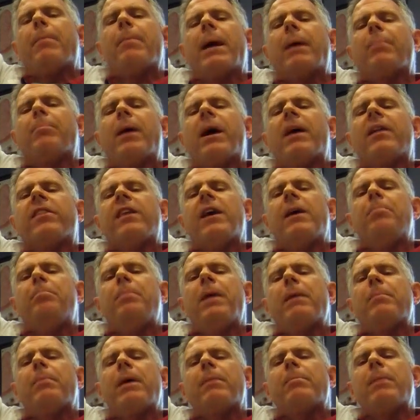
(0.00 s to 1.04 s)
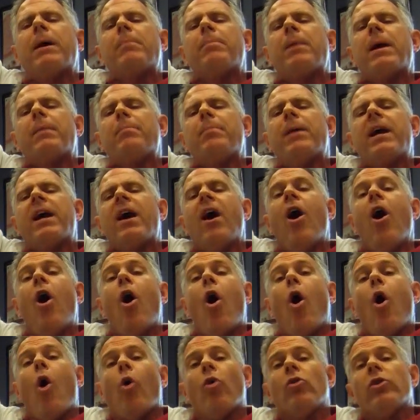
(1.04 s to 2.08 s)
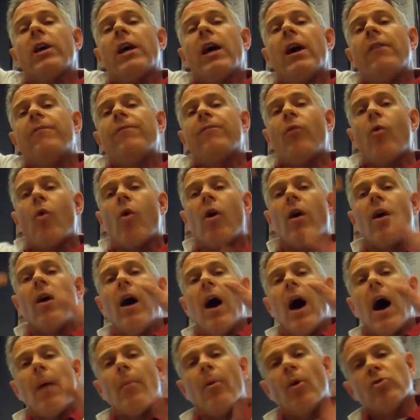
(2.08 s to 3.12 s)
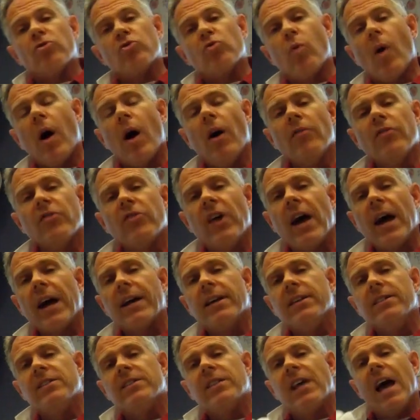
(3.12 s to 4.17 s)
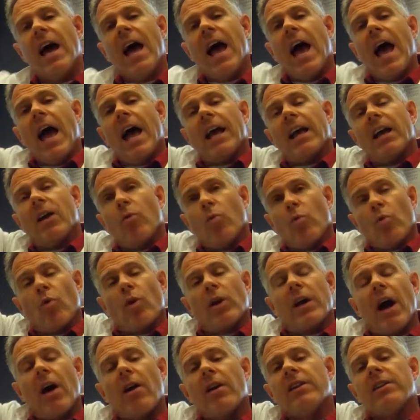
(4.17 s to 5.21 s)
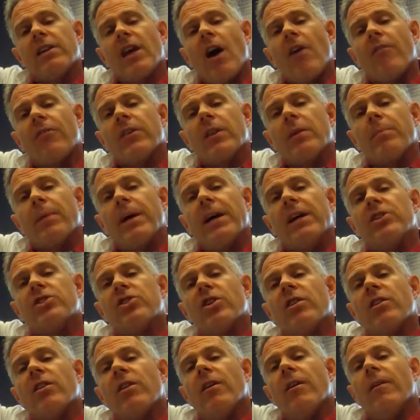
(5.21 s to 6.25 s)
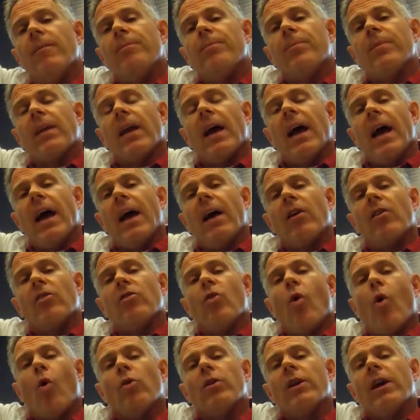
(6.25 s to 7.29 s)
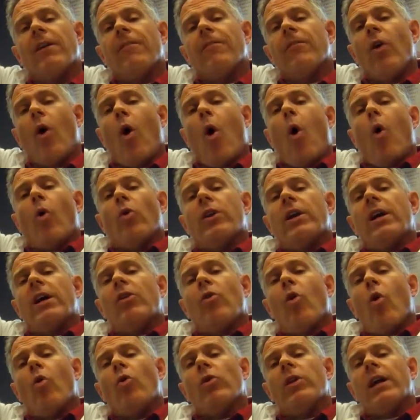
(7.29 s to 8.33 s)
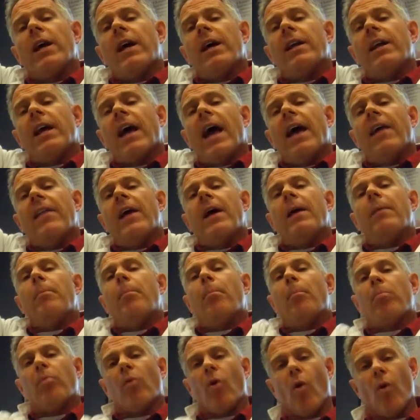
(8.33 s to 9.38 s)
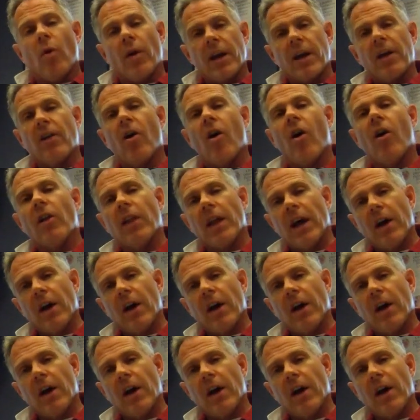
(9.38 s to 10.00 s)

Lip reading: big breath in, big, big, big, big, big, holding it for about 12 seconds. Count it down for the patient, holding it, and then blowing it all